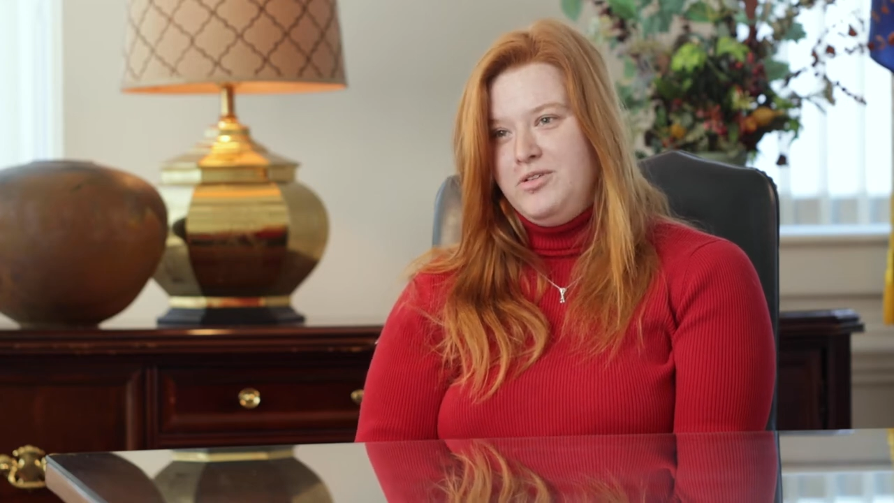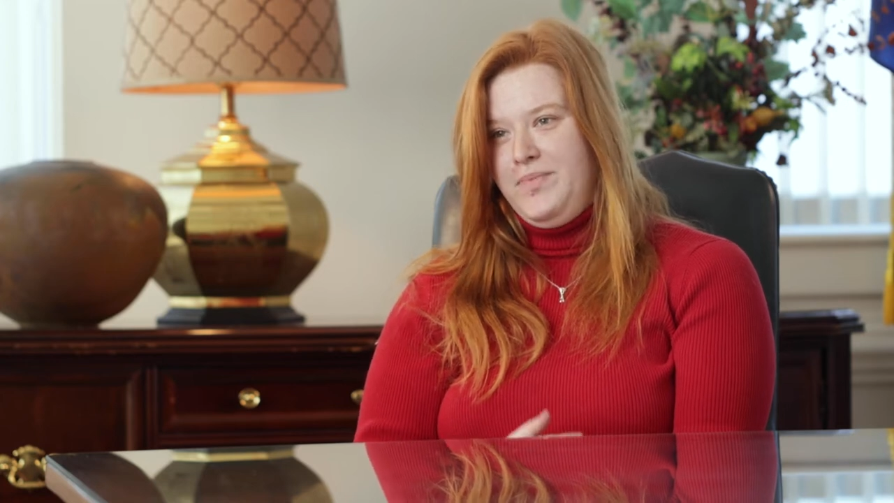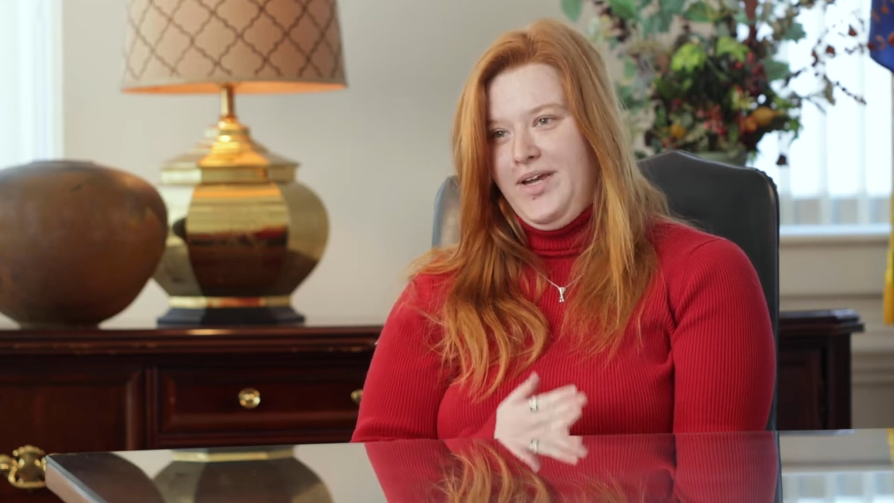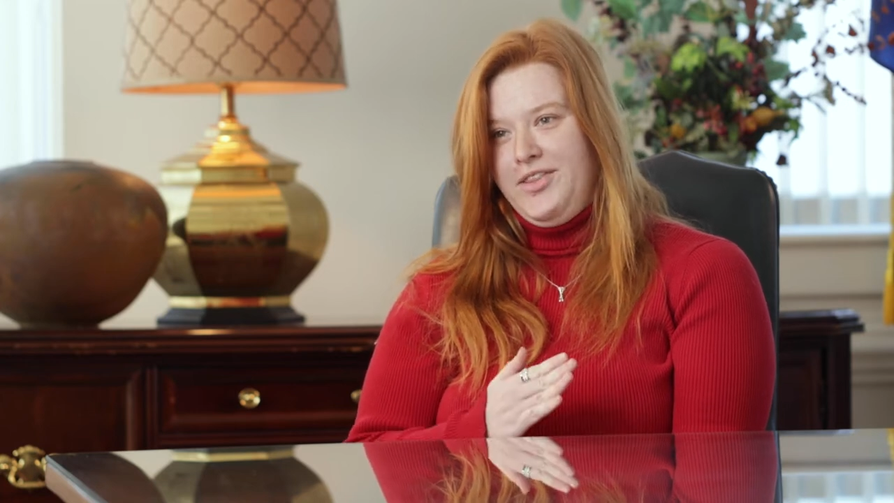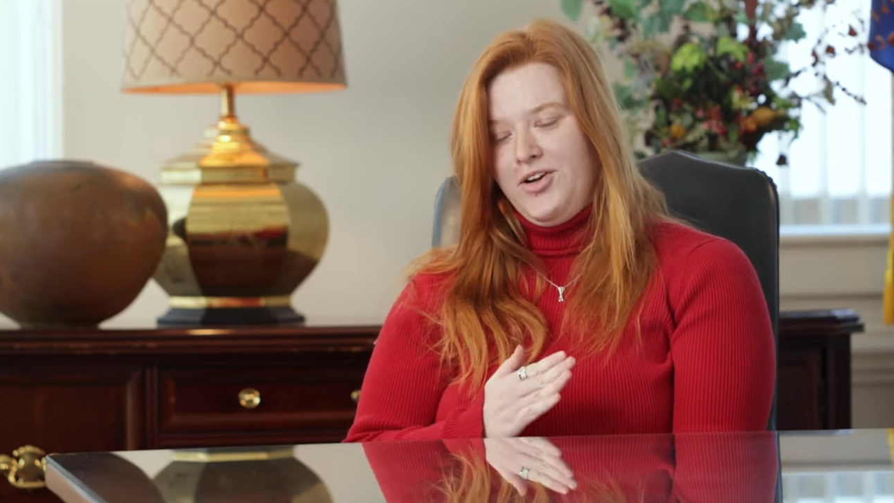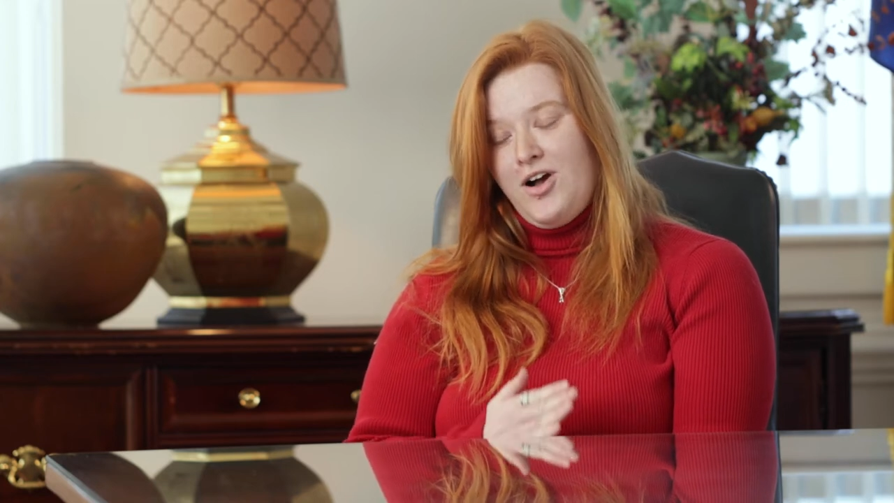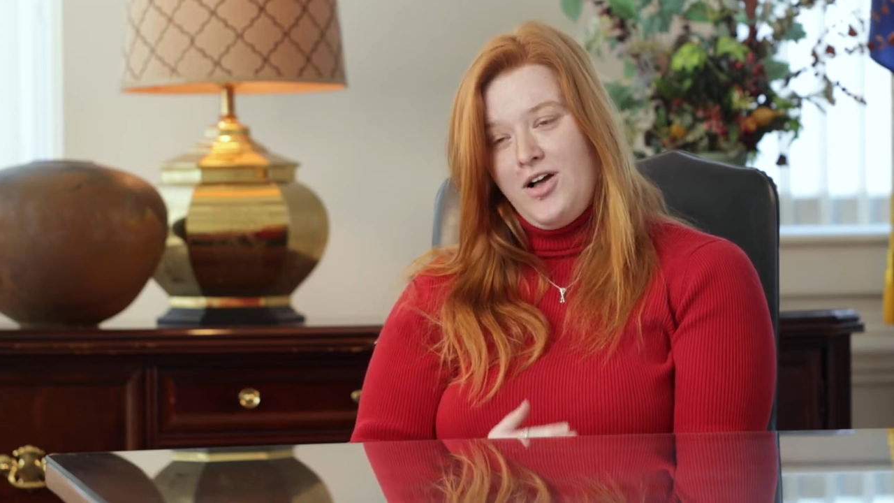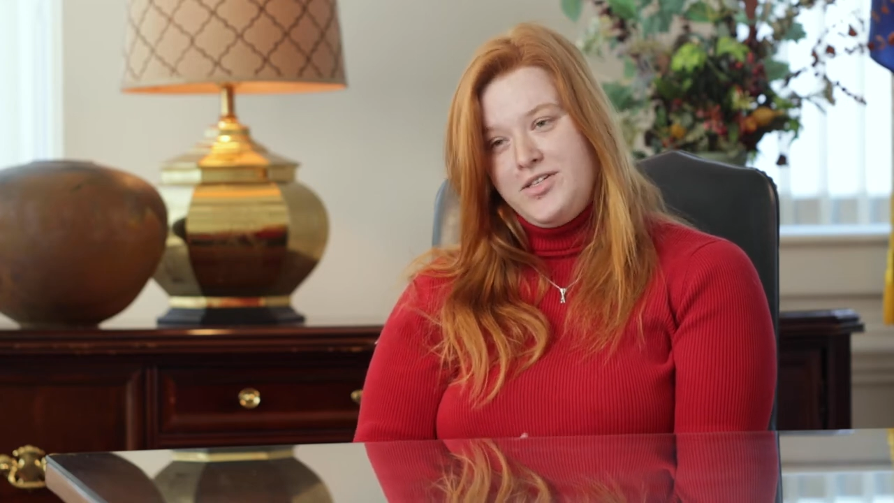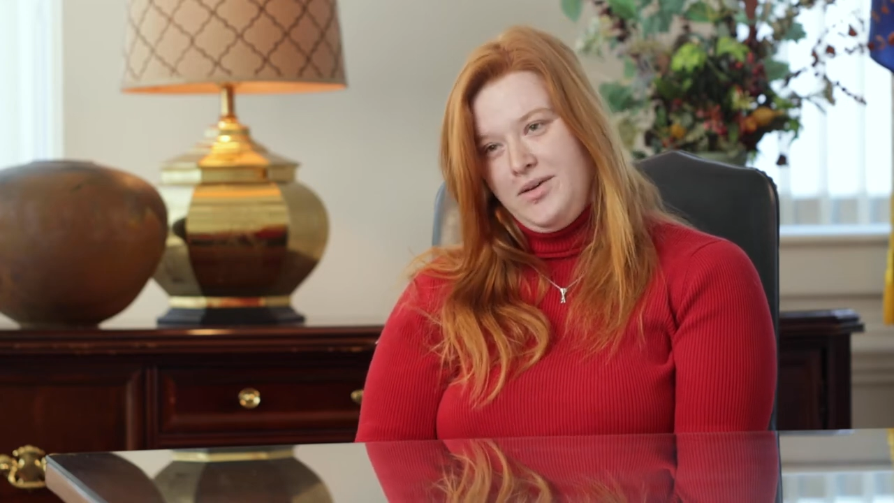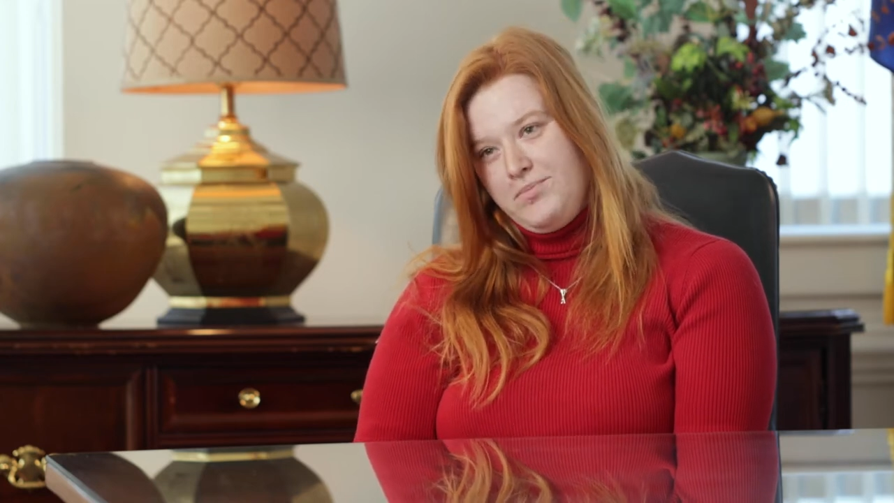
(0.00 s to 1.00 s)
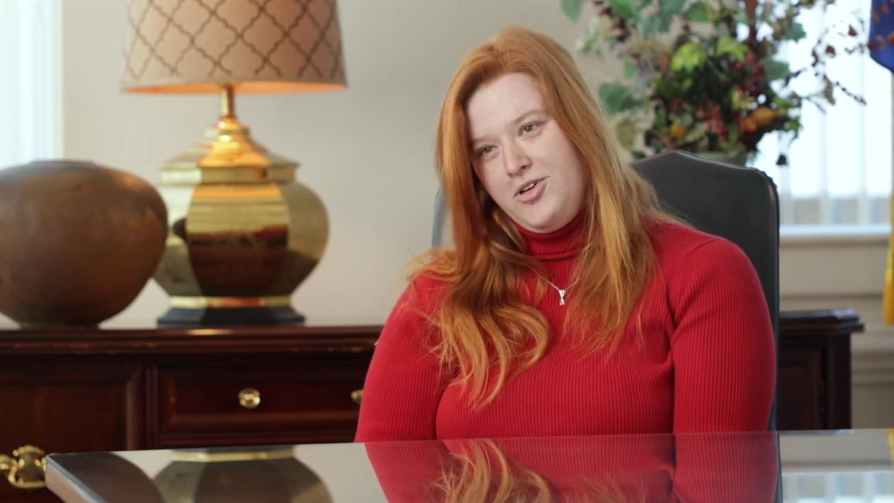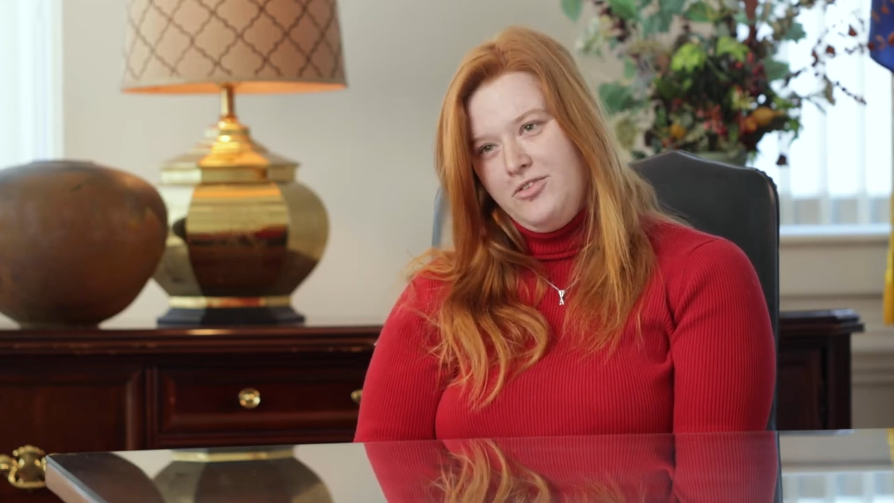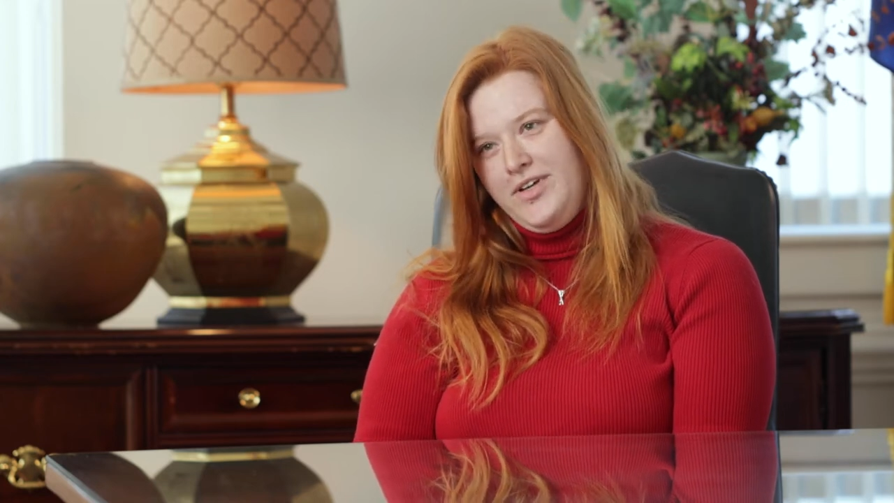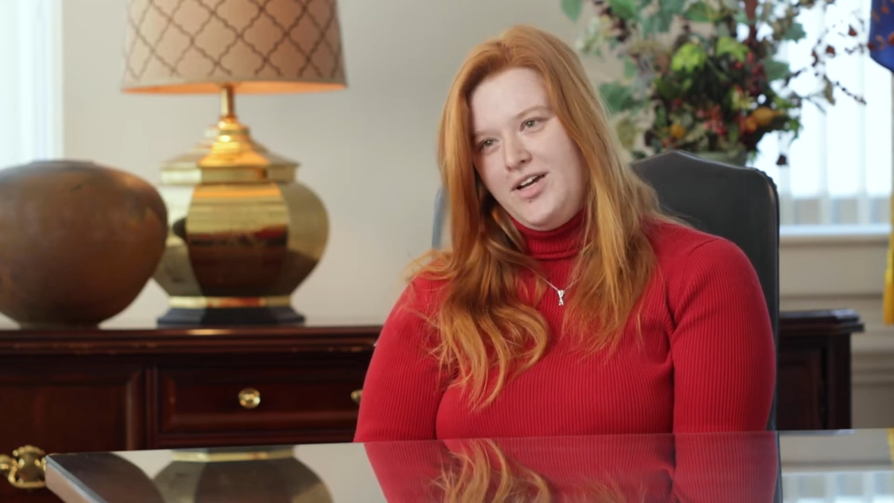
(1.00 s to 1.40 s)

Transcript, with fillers: to be in there constantly improving,